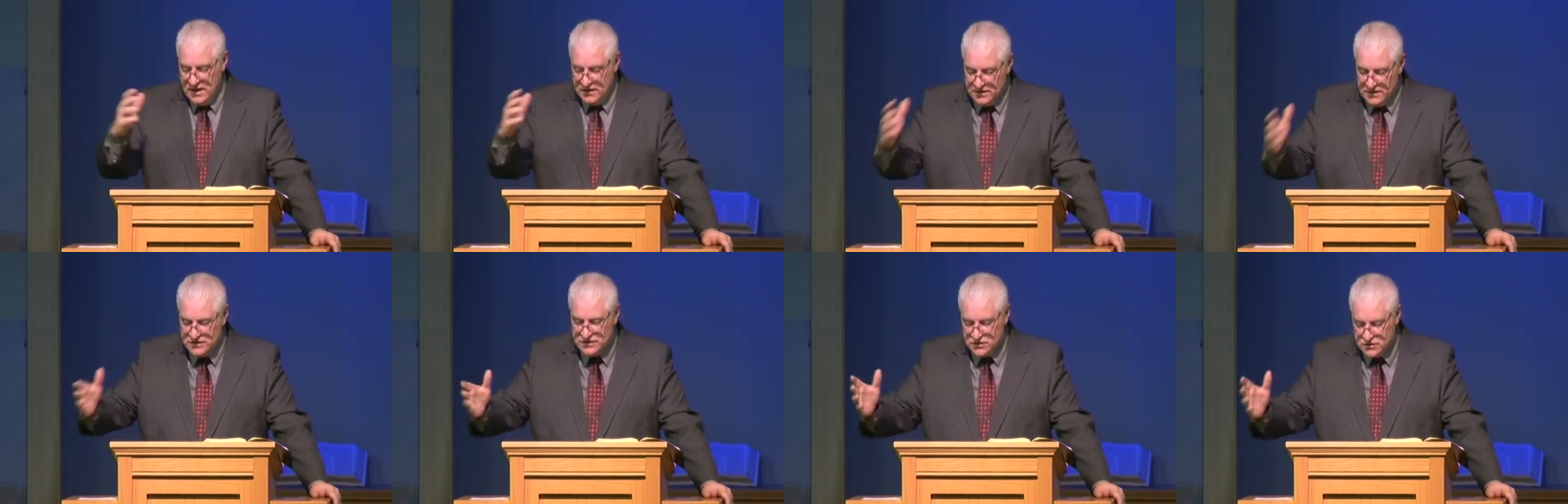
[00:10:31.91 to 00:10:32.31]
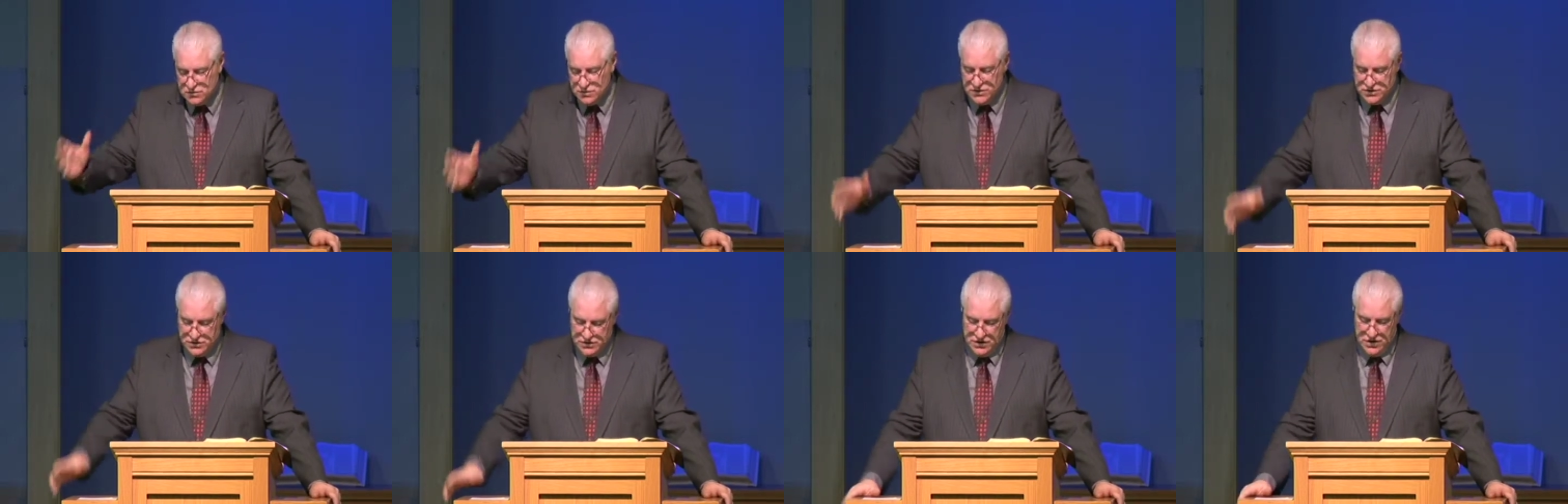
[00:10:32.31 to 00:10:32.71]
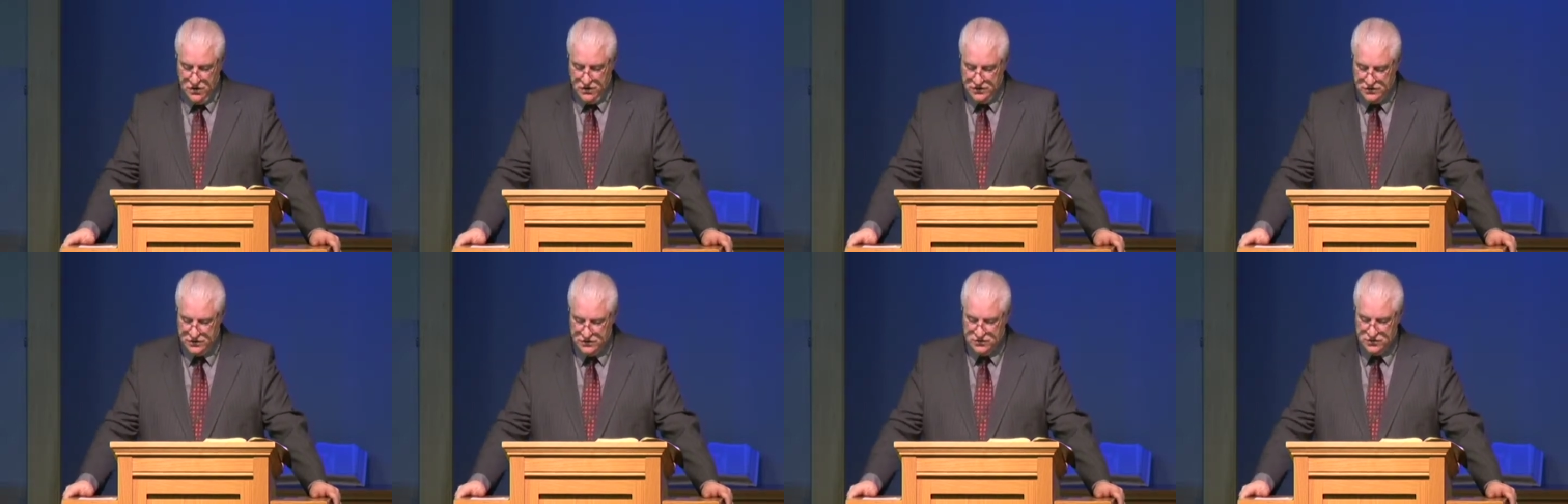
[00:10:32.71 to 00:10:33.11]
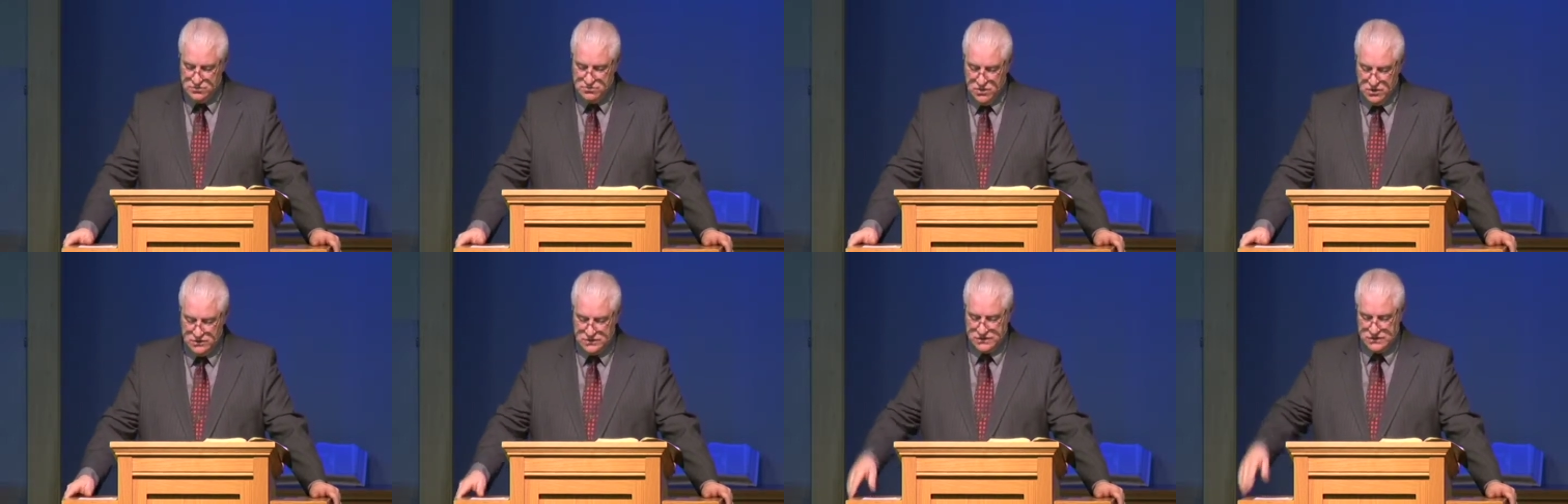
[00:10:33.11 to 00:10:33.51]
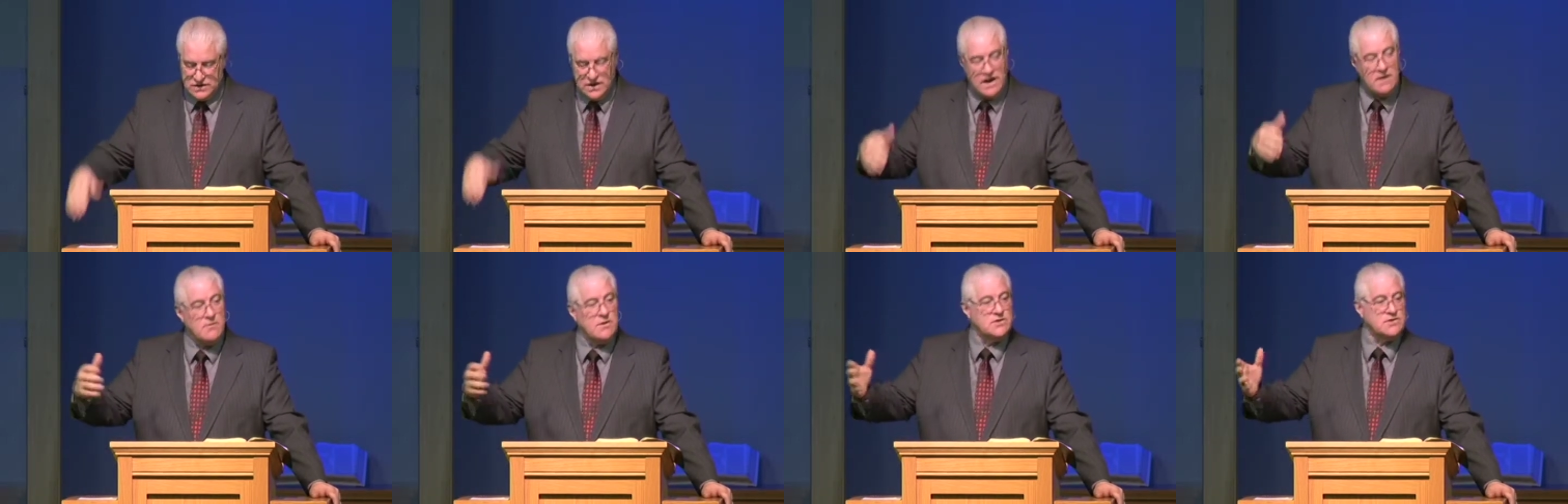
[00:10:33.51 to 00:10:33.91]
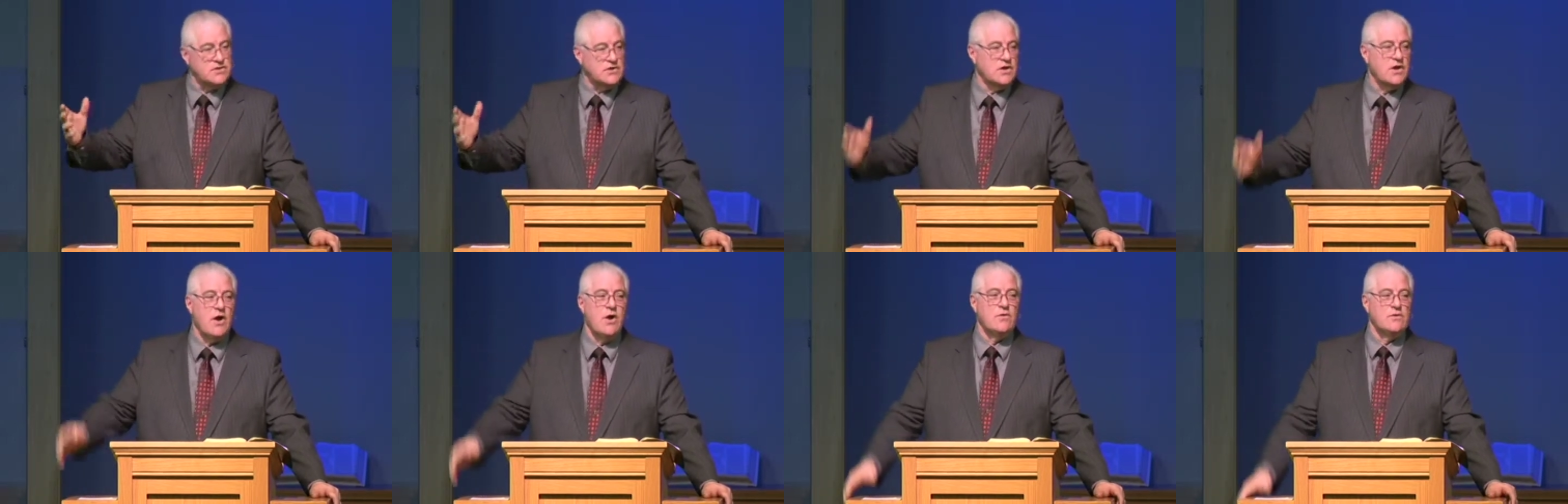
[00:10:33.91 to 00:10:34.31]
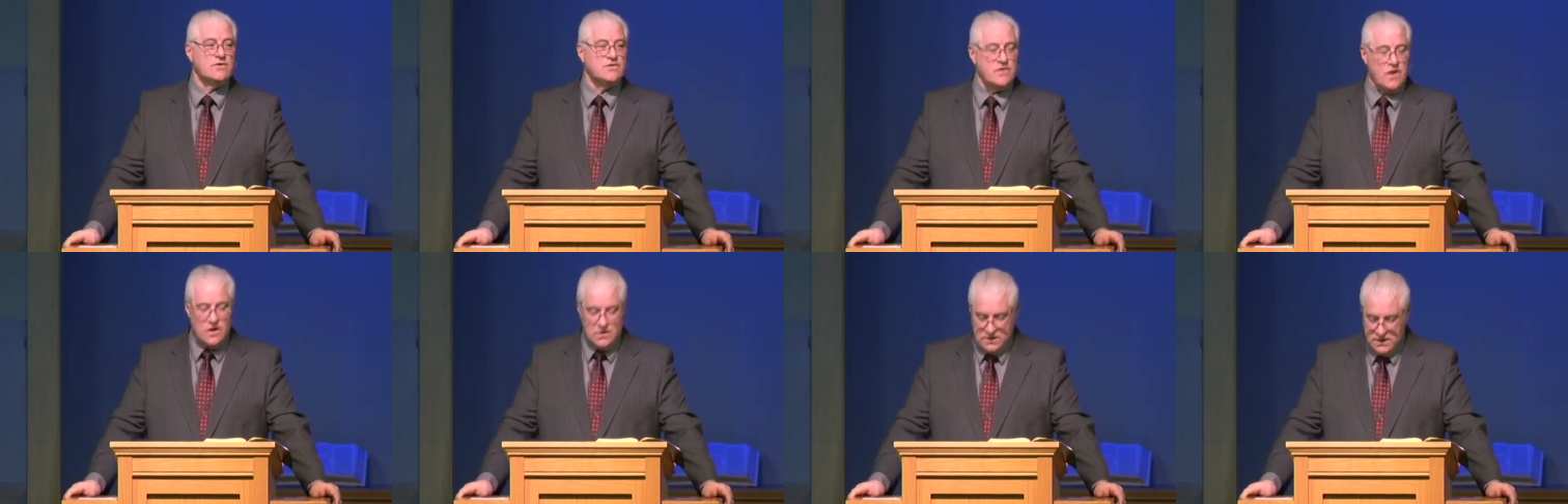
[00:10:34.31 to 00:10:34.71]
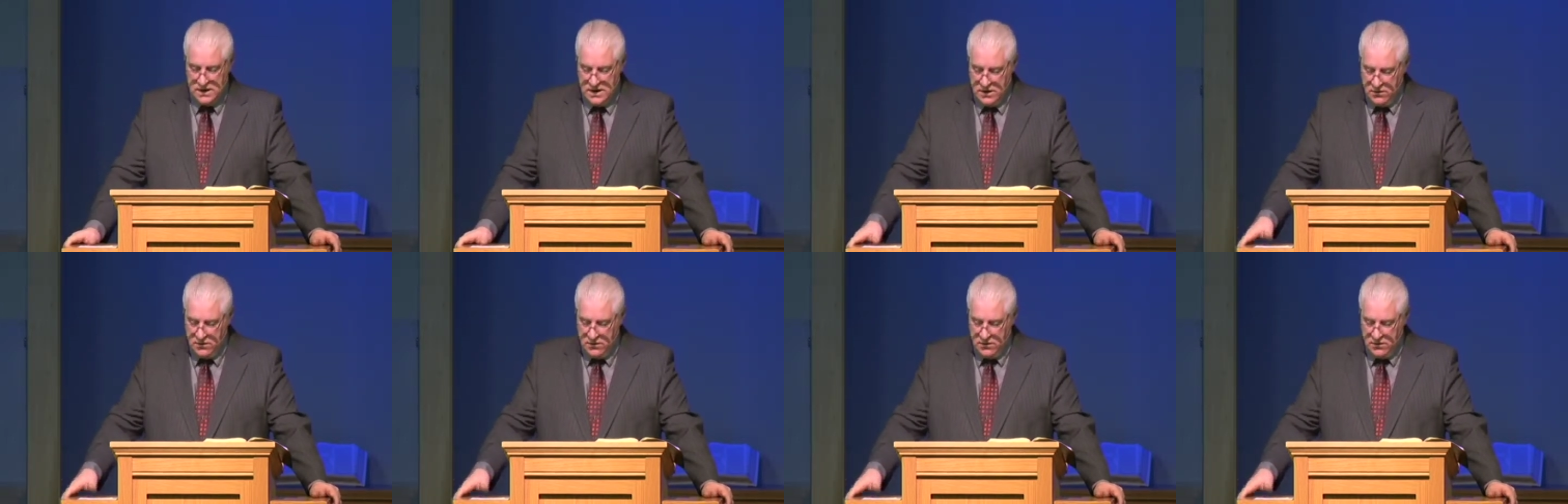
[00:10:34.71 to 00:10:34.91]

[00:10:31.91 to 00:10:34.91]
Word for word: This is what you're going to do, Moses, and I want you to go and talk.